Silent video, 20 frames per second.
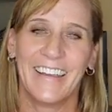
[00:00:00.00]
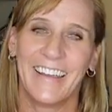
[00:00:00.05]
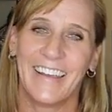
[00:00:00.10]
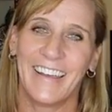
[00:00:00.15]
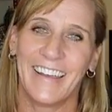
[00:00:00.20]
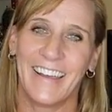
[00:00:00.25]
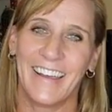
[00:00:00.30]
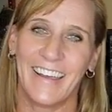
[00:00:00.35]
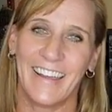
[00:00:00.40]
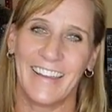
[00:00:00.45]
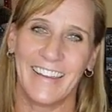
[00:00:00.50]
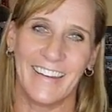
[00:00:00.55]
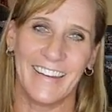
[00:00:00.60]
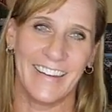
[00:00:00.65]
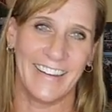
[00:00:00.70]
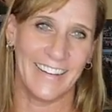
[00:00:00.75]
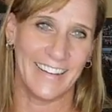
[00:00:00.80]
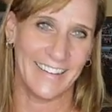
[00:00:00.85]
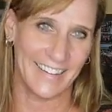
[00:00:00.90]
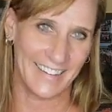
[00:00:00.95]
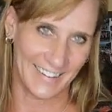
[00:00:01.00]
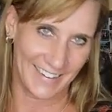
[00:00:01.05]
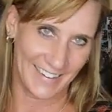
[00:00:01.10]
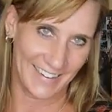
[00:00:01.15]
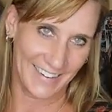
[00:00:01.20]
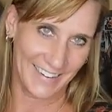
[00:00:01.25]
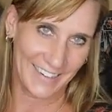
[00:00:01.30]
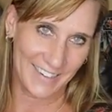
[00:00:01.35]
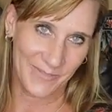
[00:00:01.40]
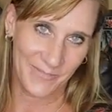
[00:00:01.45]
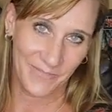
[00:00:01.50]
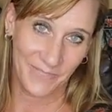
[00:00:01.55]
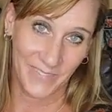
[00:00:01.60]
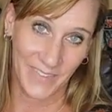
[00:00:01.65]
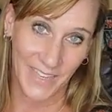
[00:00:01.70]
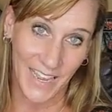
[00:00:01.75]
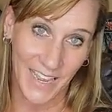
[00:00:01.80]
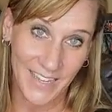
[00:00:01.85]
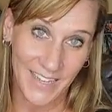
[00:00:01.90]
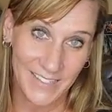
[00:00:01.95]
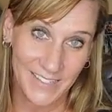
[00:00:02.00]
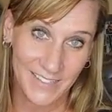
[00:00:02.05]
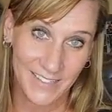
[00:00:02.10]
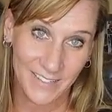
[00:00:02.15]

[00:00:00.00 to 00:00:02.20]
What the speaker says: Ay, ay, ay. Yes?